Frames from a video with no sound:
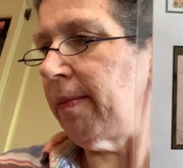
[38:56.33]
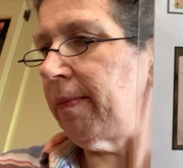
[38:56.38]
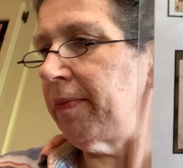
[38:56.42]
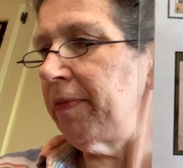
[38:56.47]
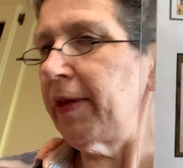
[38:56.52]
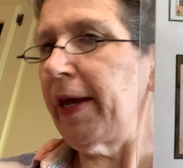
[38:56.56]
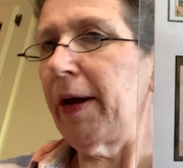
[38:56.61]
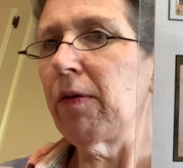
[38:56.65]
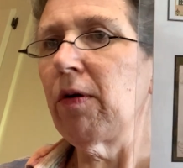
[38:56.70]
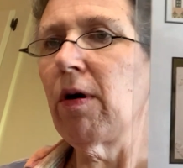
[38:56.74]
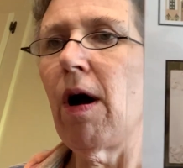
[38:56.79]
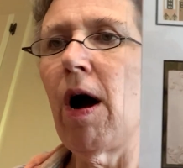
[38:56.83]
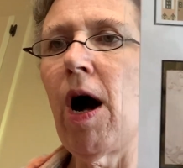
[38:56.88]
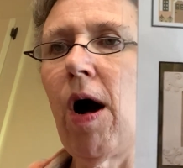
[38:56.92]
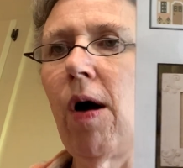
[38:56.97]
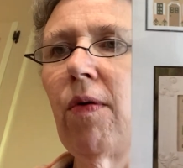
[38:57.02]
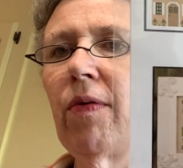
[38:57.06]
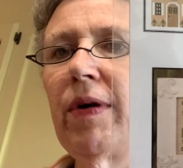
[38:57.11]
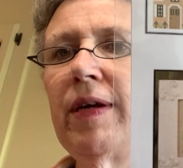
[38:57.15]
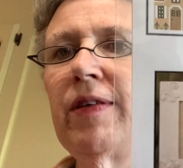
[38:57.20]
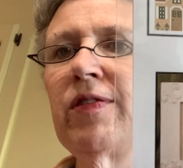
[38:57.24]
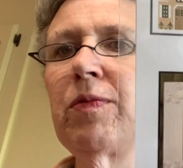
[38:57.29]
They were
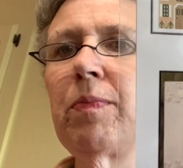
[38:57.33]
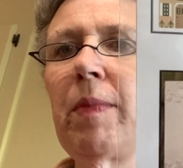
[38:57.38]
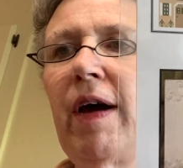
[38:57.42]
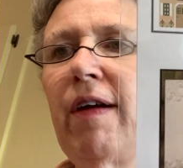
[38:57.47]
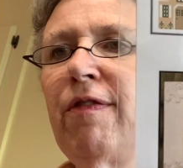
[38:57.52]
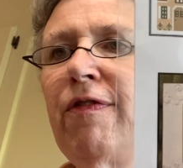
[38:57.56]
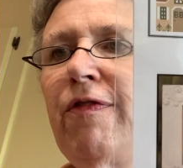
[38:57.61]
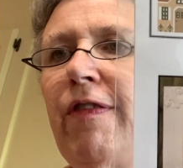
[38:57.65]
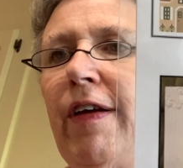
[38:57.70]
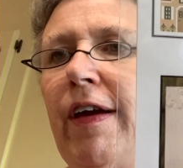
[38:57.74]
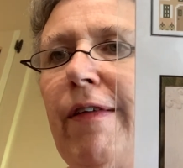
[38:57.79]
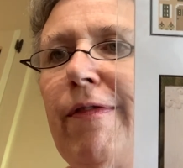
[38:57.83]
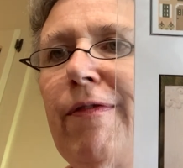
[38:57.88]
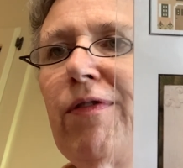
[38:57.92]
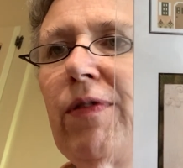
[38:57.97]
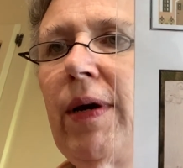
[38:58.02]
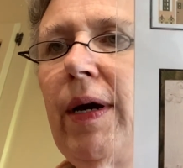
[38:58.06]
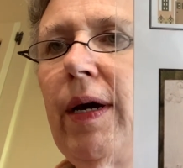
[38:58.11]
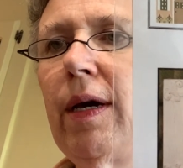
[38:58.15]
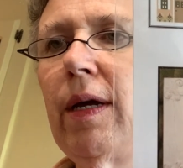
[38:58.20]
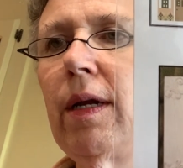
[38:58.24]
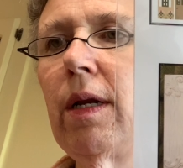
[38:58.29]
always my
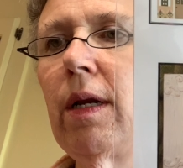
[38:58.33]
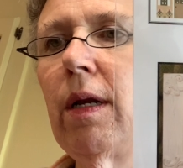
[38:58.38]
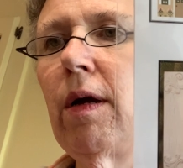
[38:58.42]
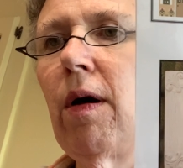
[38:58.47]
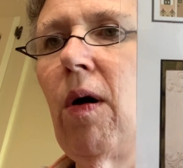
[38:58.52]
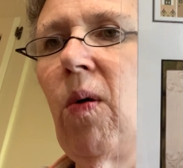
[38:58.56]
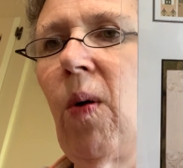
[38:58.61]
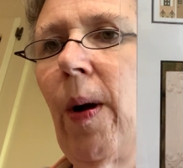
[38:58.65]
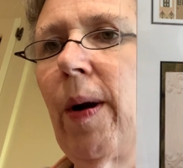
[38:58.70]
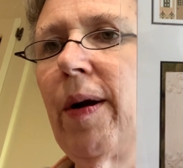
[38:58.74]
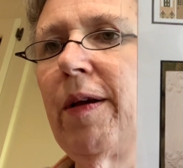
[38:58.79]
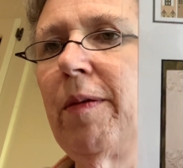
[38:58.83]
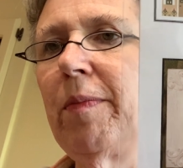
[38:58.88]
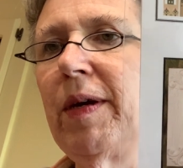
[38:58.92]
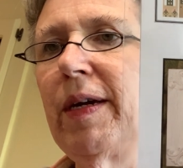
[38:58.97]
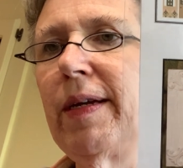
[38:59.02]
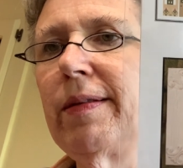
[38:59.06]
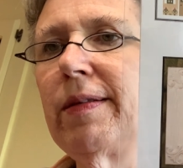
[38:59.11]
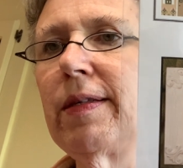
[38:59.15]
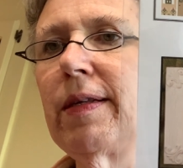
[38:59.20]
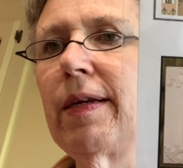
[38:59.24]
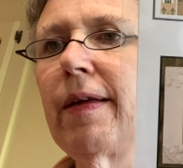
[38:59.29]
favorite
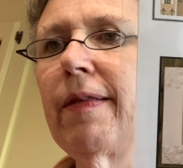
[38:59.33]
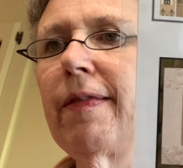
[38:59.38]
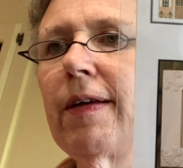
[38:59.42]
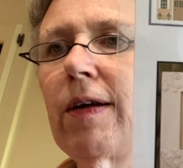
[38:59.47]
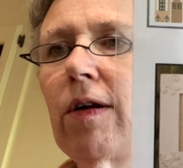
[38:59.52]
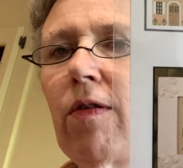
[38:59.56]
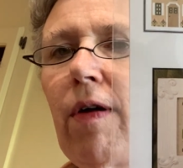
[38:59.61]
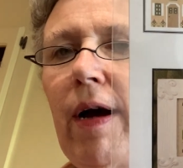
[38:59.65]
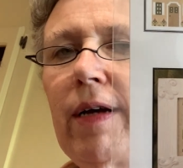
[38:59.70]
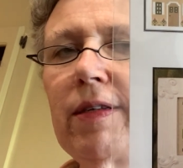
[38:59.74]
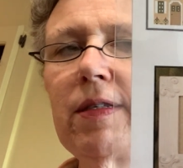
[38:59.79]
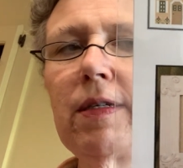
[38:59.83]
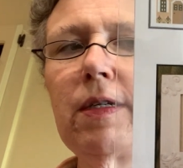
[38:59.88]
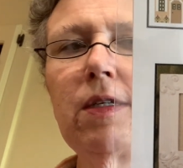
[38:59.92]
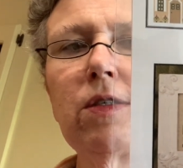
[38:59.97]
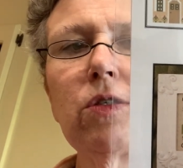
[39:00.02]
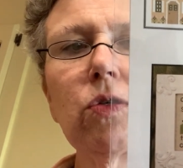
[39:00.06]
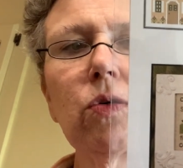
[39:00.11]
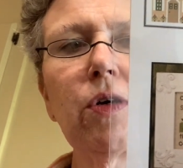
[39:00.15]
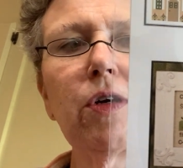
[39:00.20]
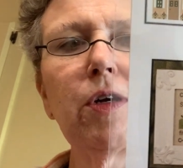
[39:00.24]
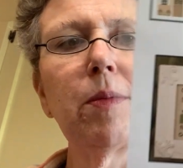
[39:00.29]
ornaments in the cross
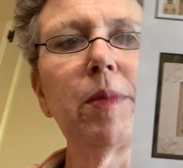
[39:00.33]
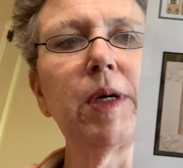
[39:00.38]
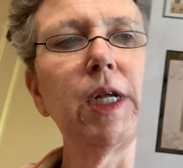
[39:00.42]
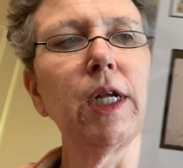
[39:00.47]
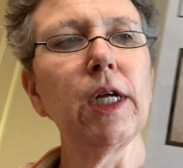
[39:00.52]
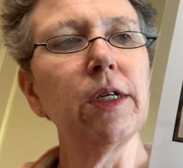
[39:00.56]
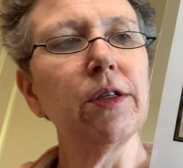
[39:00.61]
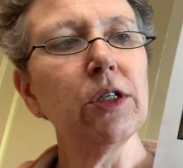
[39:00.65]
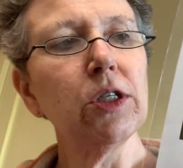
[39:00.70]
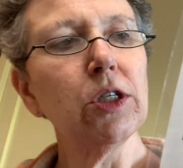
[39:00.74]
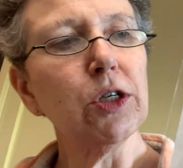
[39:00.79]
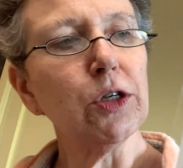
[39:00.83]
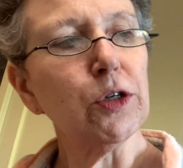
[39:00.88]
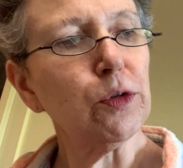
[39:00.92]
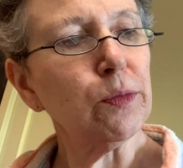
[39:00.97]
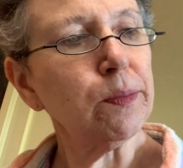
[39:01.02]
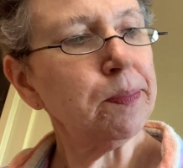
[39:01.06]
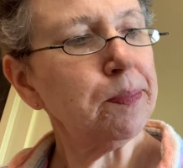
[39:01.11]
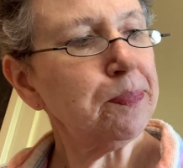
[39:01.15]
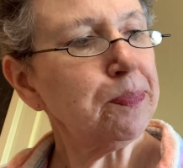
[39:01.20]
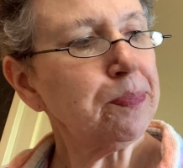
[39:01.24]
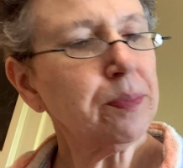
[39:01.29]
stitch ornament issue.
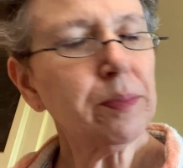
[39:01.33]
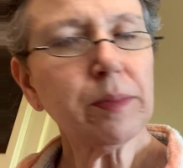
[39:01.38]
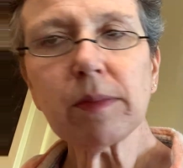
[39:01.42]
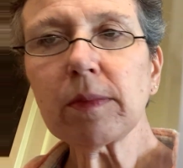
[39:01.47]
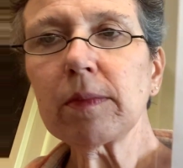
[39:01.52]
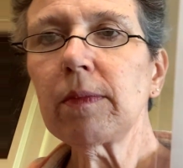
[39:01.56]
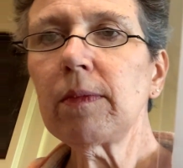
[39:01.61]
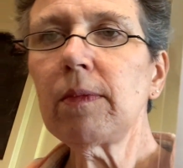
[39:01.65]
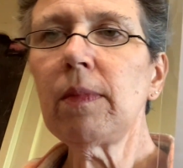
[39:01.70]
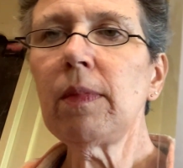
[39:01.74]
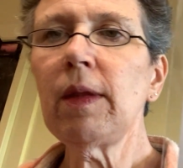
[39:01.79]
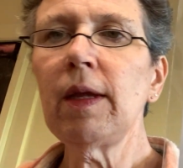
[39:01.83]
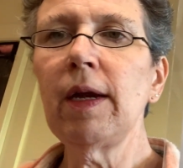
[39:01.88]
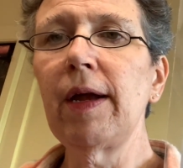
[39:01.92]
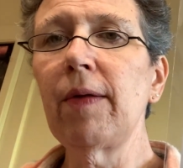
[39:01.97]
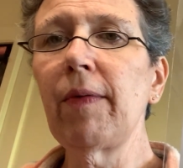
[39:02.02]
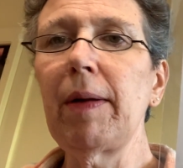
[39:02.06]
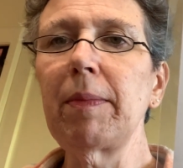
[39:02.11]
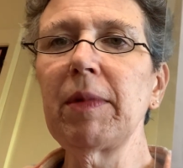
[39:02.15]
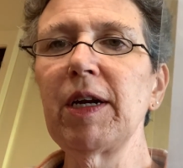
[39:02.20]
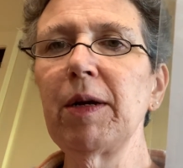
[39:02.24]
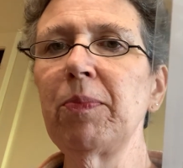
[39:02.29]
Anyway,
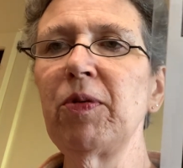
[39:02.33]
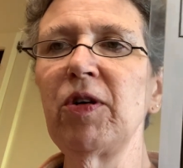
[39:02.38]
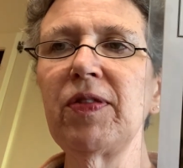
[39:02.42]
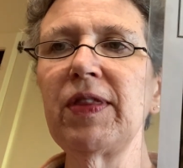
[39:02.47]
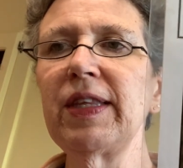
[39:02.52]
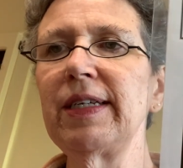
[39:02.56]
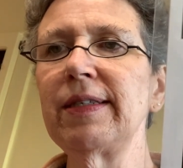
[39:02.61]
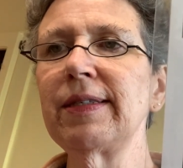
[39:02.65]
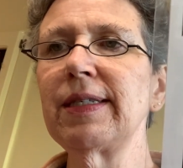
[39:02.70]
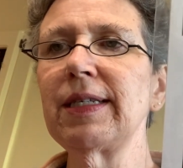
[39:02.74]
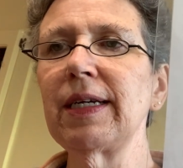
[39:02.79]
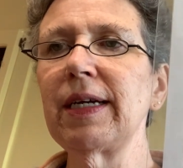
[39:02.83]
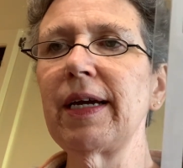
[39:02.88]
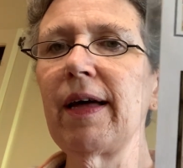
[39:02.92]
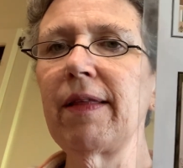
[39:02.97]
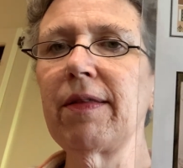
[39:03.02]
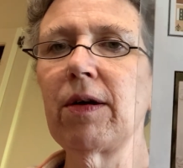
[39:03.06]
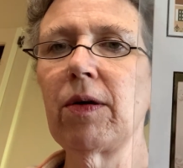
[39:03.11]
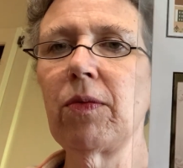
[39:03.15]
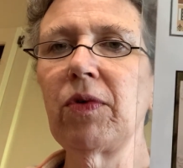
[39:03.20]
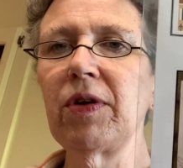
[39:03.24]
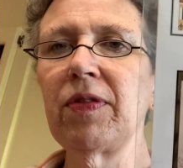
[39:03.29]
I'm going to put these
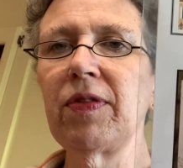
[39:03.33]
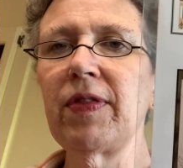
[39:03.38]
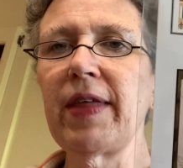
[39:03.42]
together with